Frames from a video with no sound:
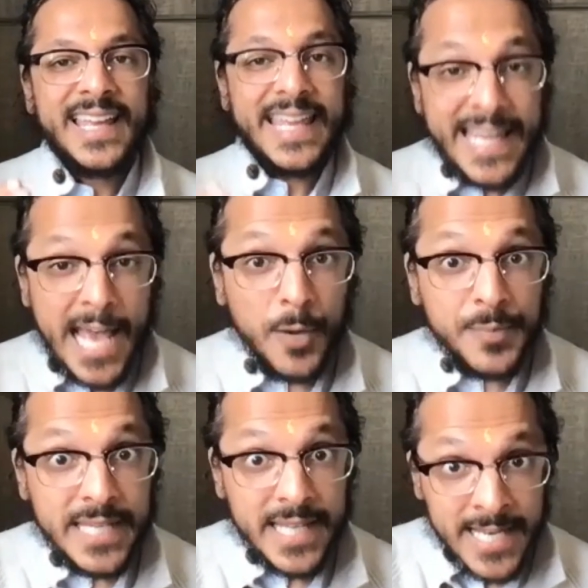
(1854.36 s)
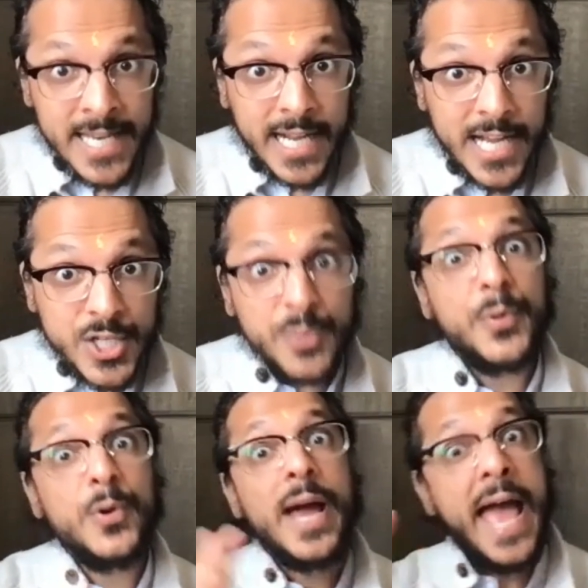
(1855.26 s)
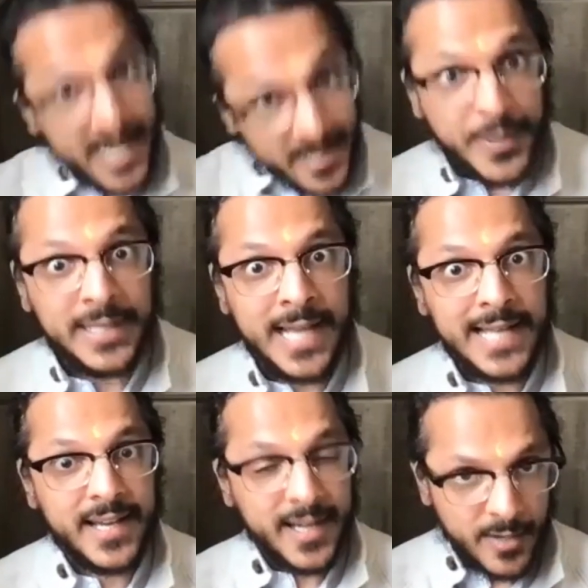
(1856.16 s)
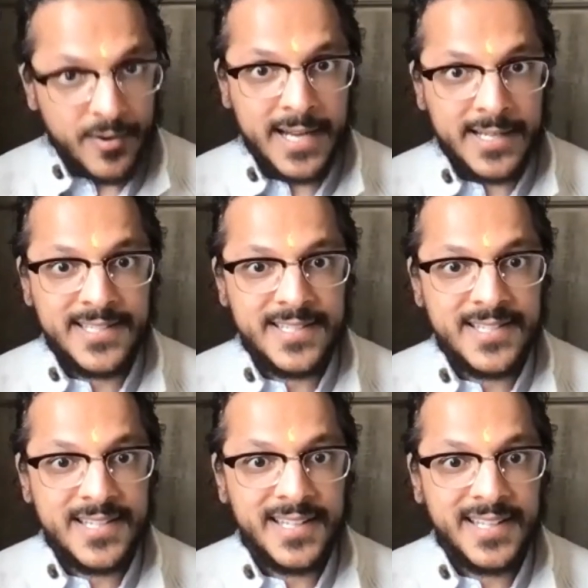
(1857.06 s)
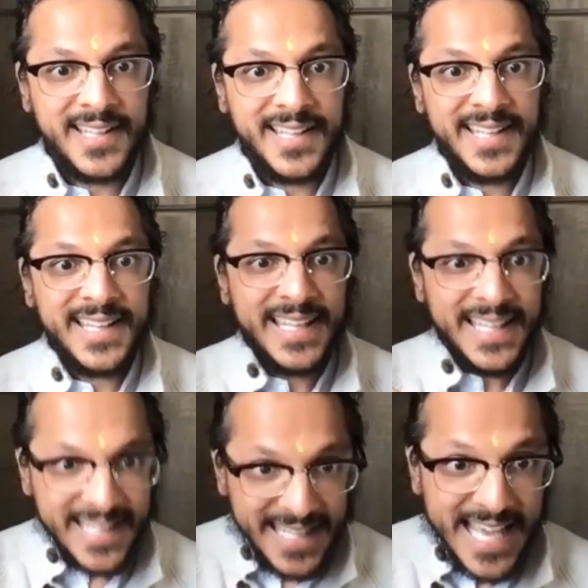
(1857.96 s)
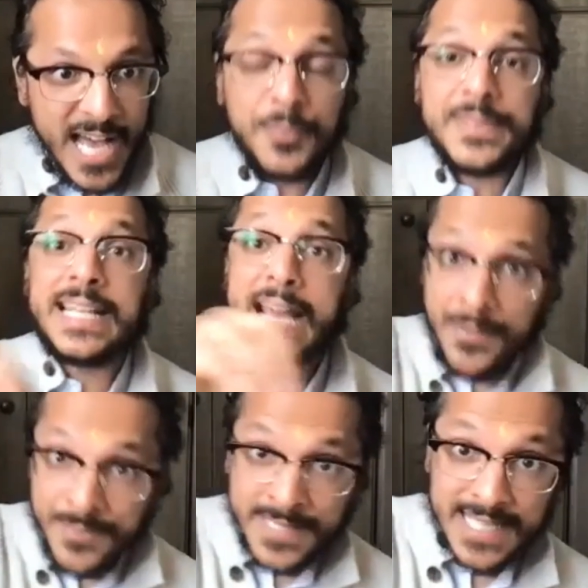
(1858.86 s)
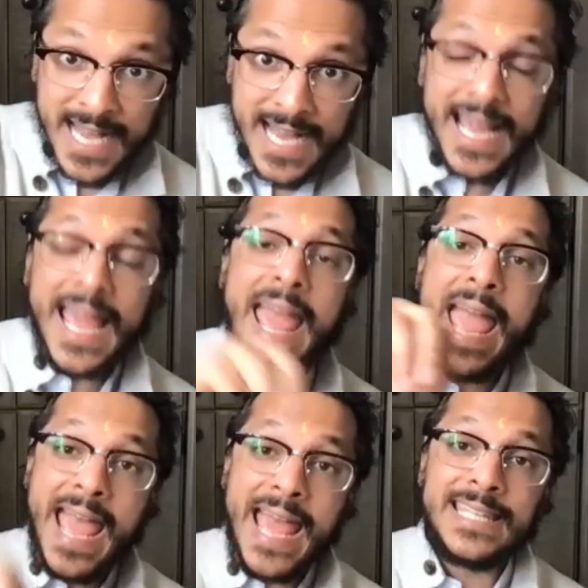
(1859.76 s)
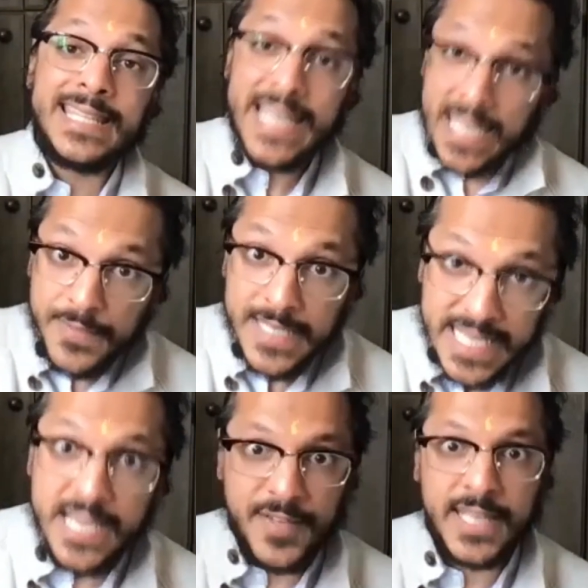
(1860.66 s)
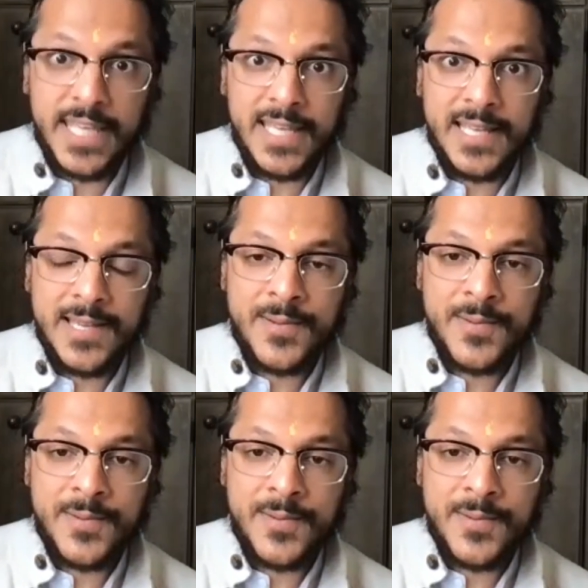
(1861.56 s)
He helped Hiranyakashipu and Prahlada, correct? He helped Kamsa and Devi Devaki.